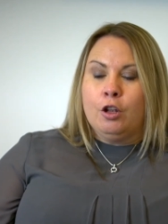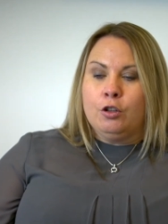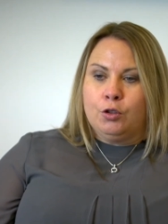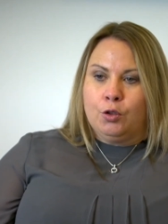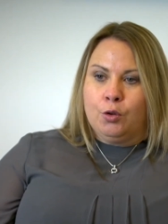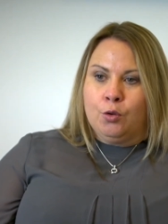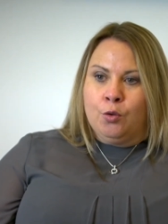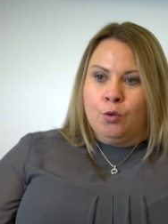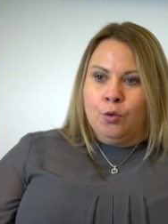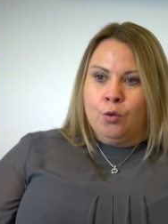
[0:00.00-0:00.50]

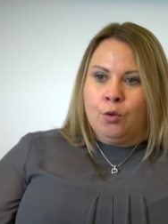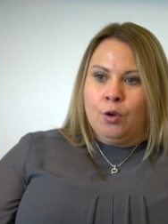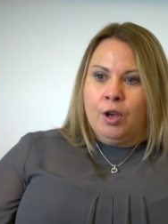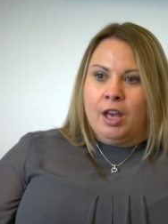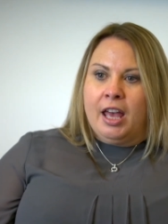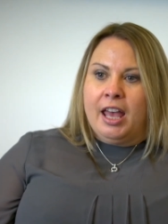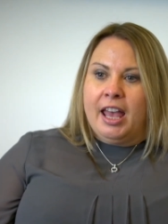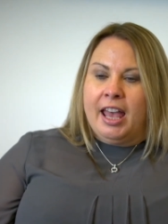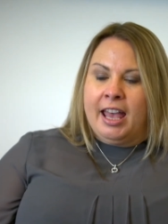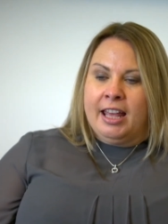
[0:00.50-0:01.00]
two,
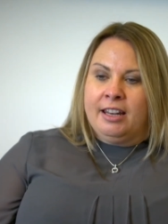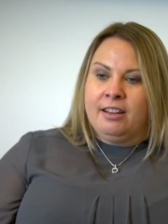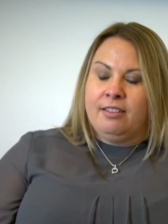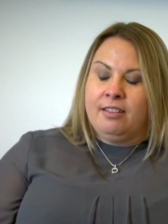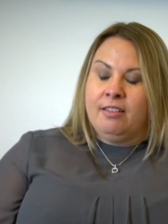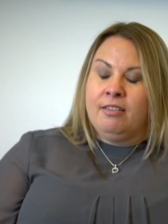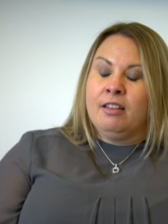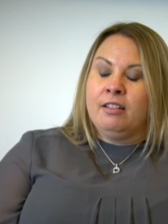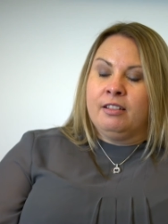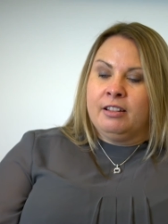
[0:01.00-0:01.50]

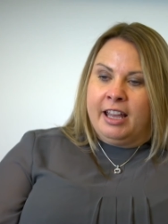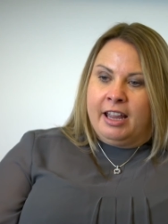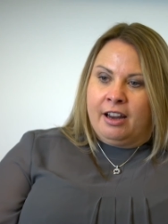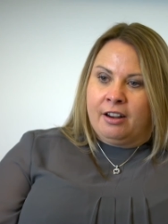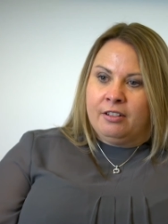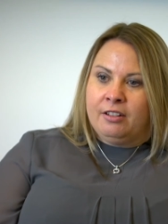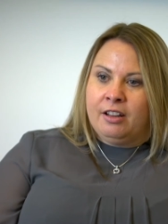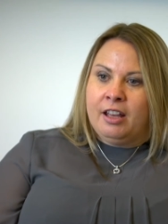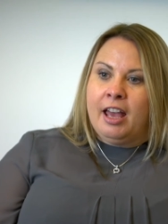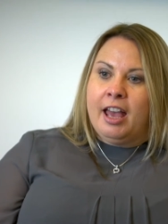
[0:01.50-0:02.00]
anything they
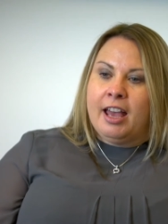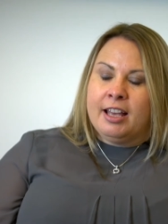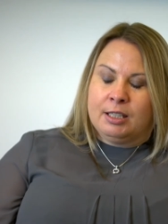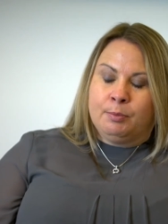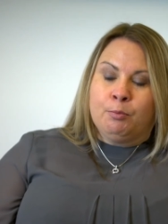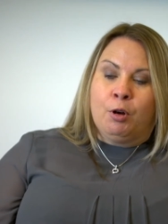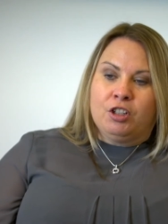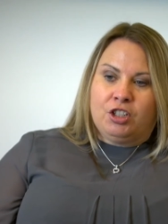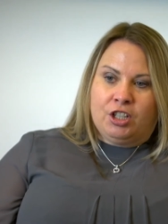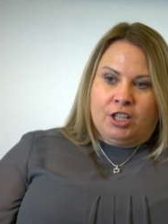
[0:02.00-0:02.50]
learn, it's
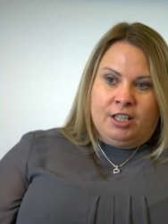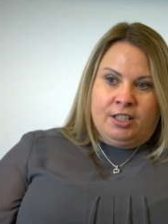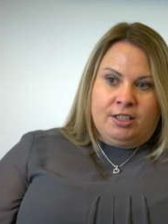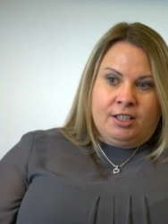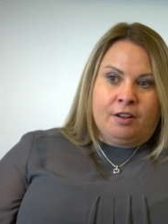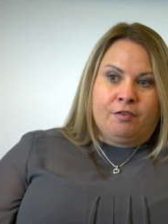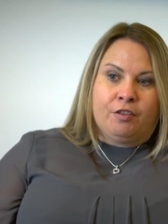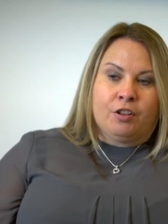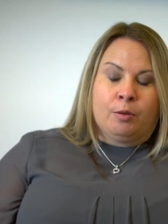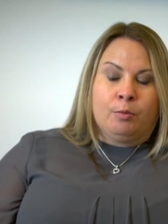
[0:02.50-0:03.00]
much
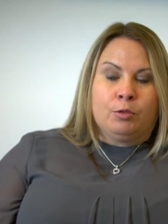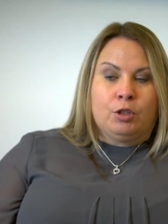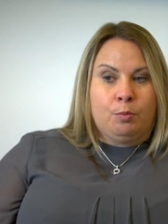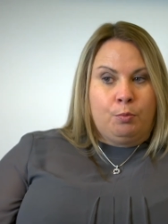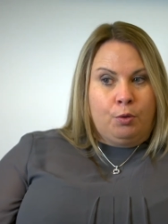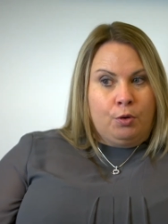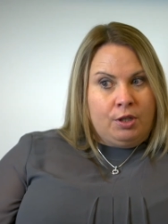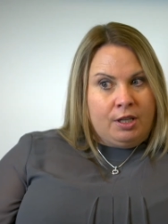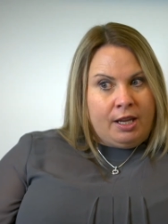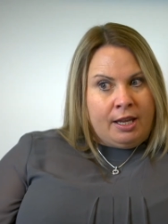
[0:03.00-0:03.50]
easier for them to
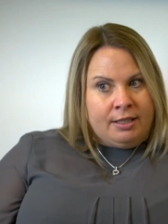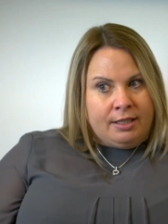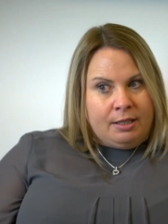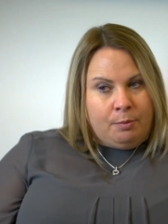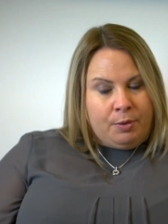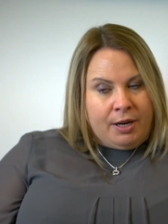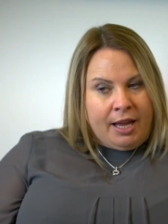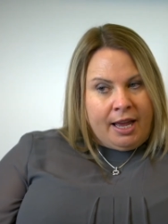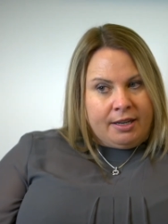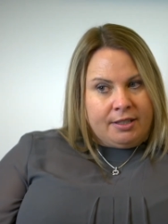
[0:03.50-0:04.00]
put it into
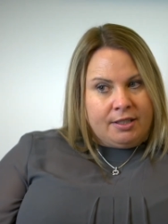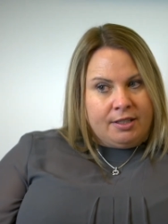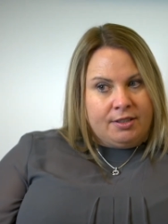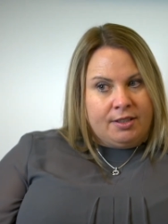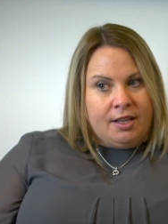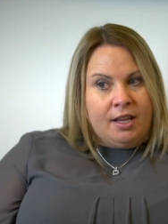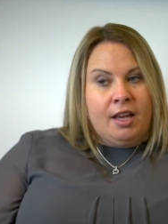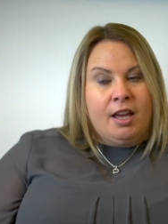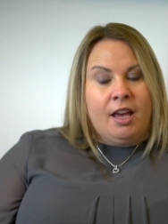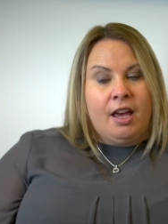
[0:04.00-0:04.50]

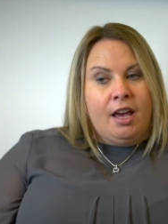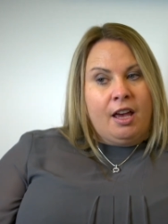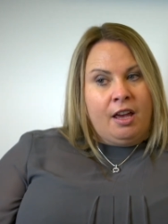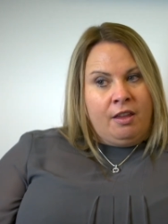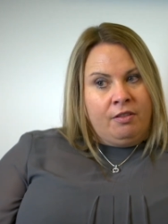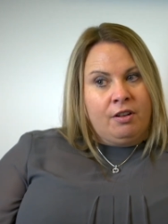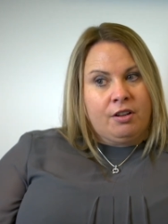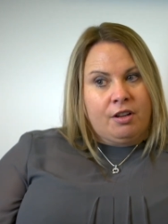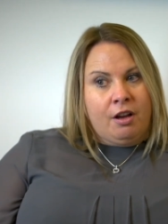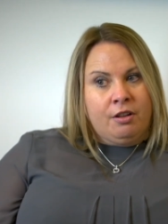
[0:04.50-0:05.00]
practice
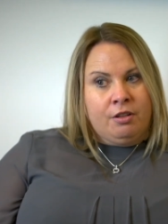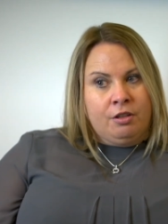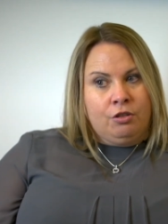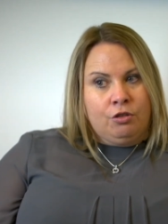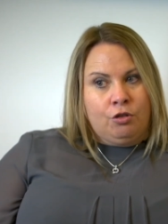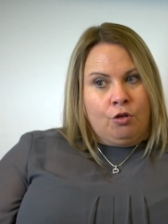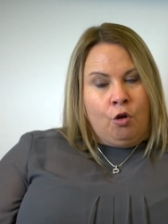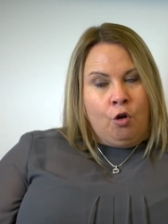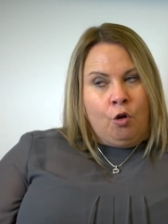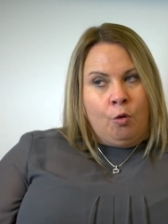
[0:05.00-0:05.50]
in their current
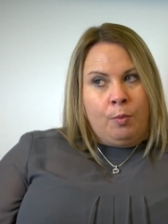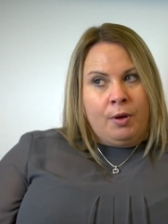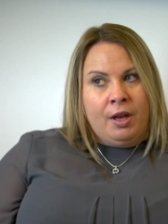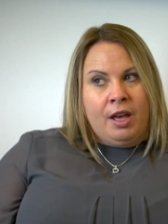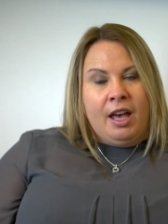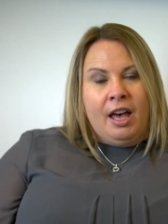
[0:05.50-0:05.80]
job.